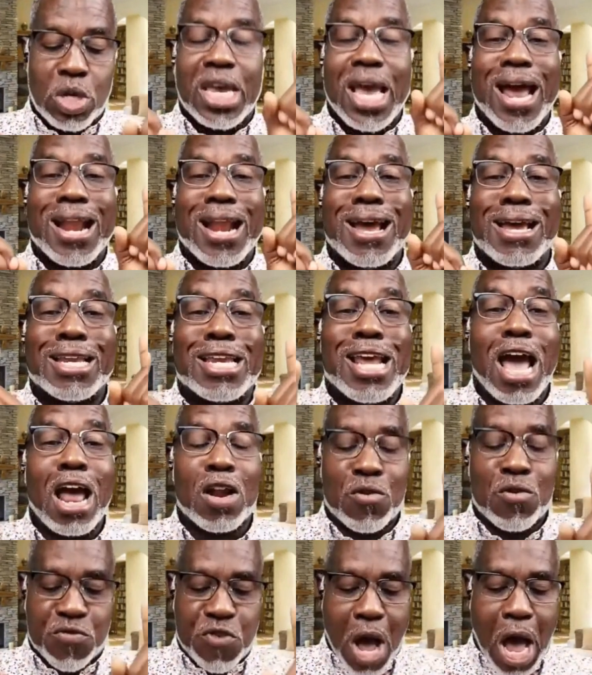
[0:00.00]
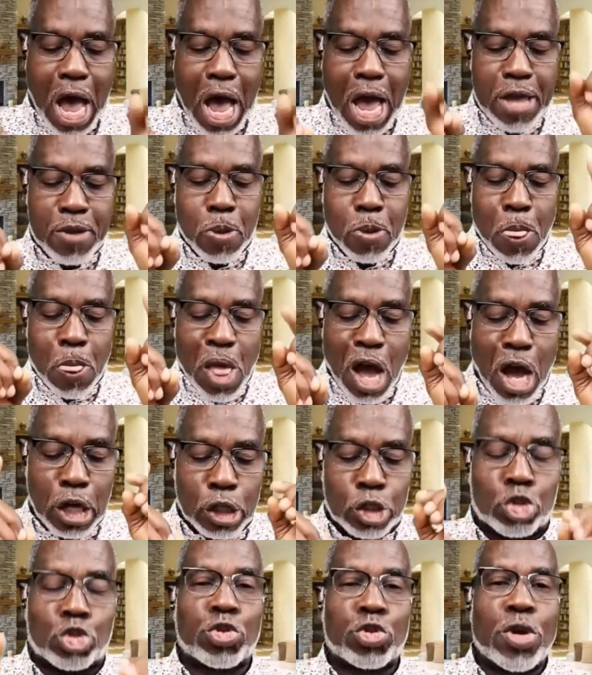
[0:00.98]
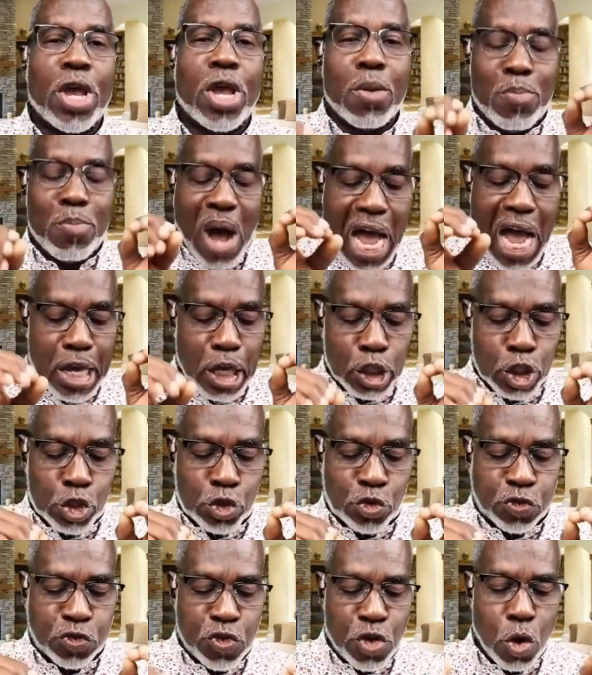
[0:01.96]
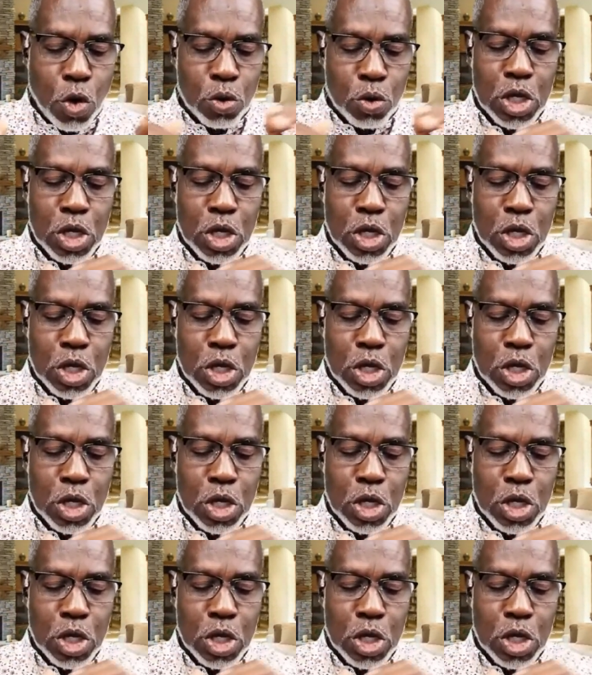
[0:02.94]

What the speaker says: identify a tree by its fruit,